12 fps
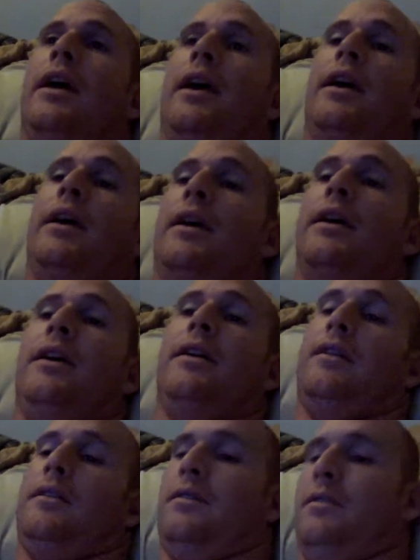
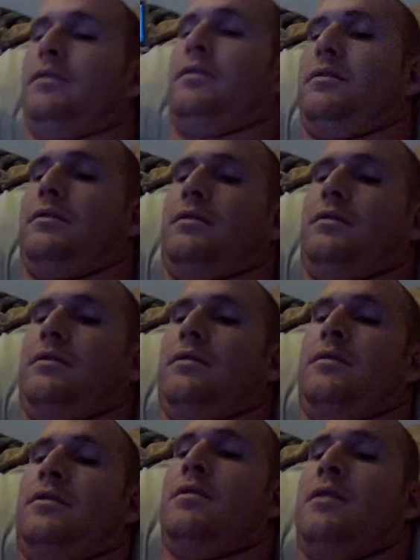and
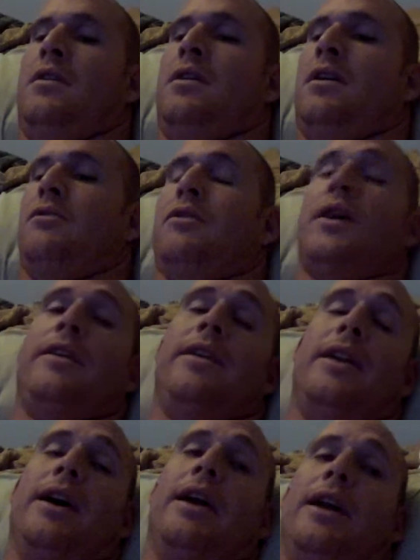so I did
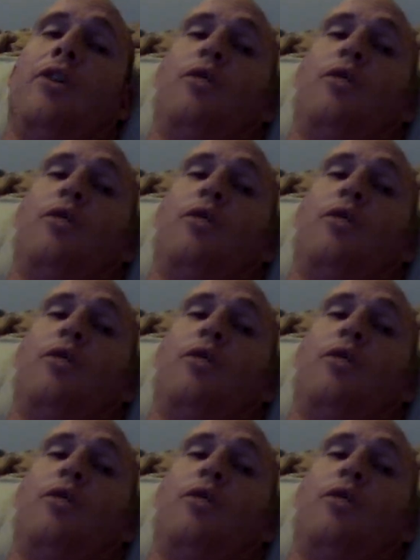that. I